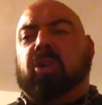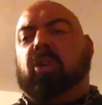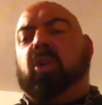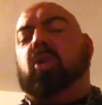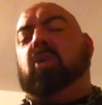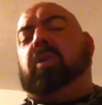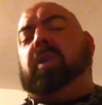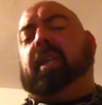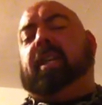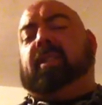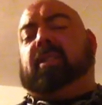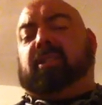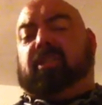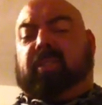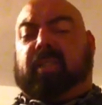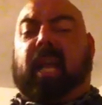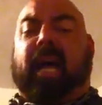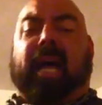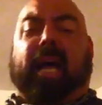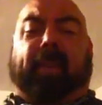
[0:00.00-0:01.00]
You need to
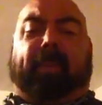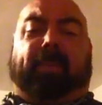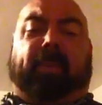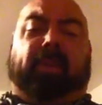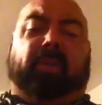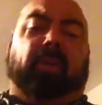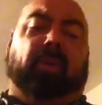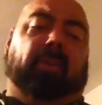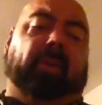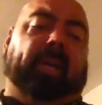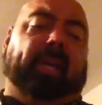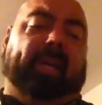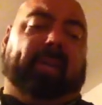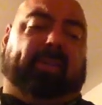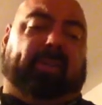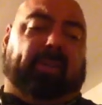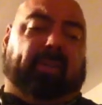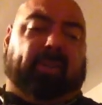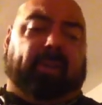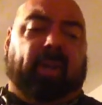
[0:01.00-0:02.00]
stop and you
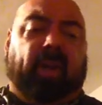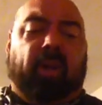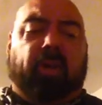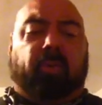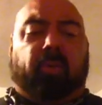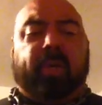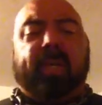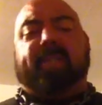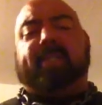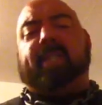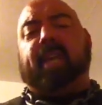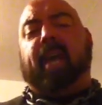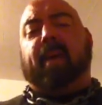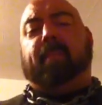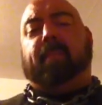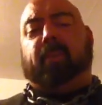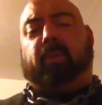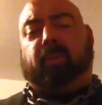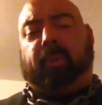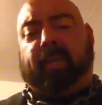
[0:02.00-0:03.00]
need to
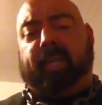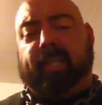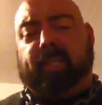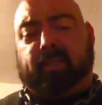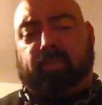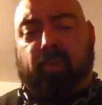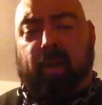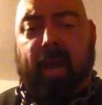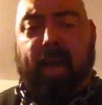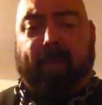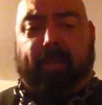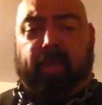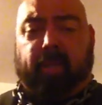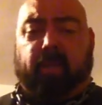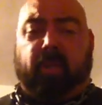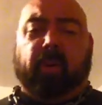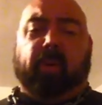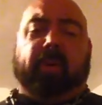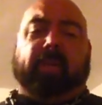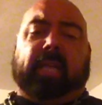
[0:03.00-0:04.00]
reset between each rep
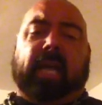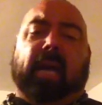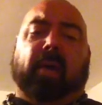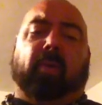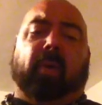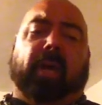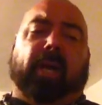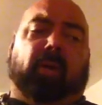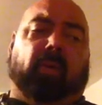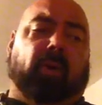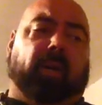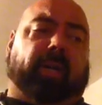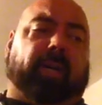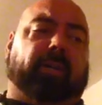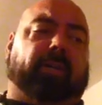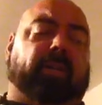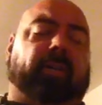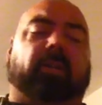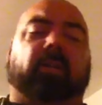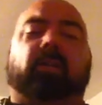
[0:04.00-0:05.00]
and do it that way to work
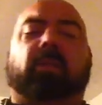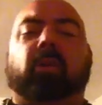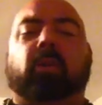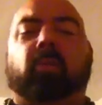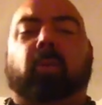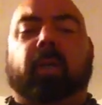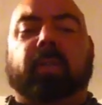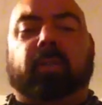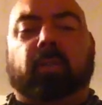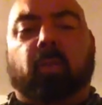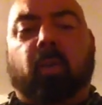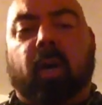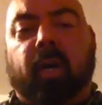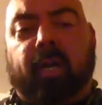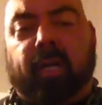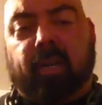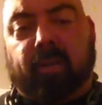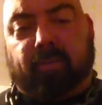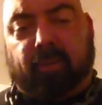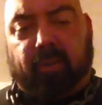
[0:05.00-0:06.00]
it. The dude wasn't
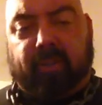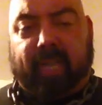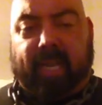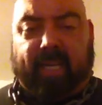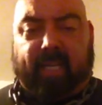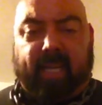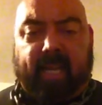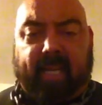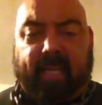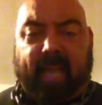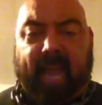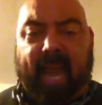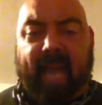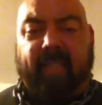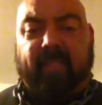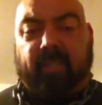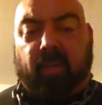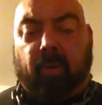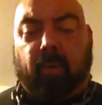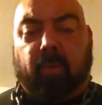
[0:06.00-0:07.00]
working it for technique,
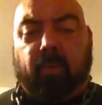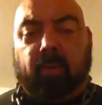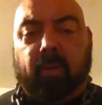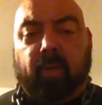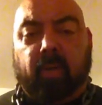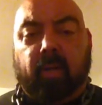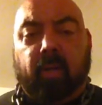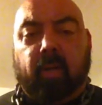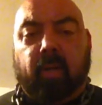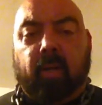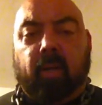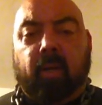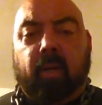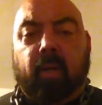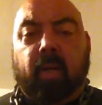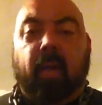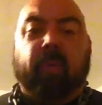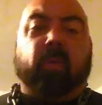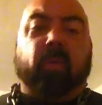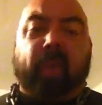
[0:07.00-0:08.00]
asshole.
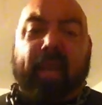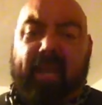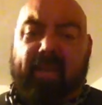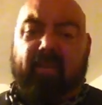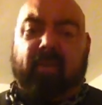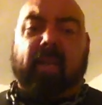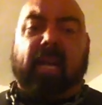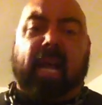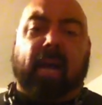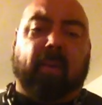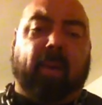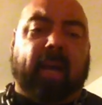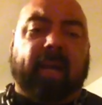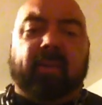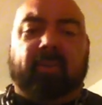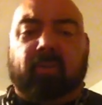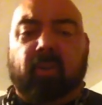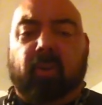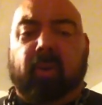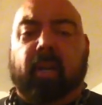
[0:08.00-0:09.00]
If you ask the guy why
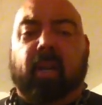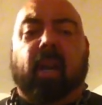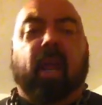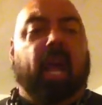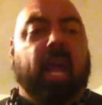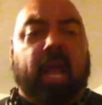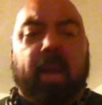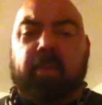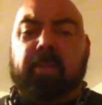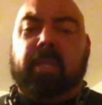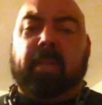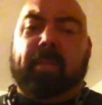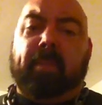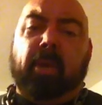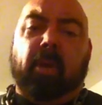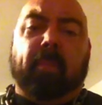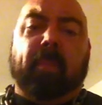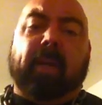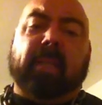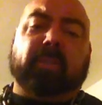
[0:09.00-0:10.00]
he's doing it, it was to
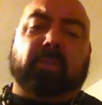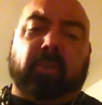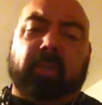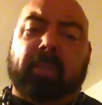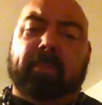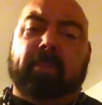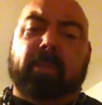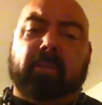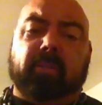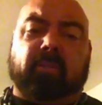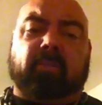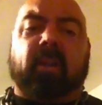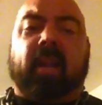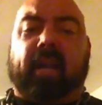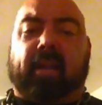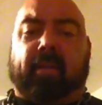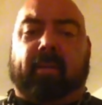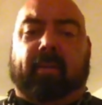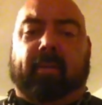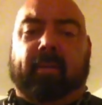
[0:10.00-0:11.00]
build muscle and to build
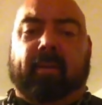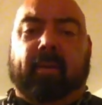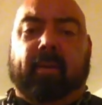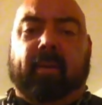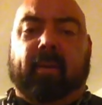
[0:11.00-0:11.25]
strength.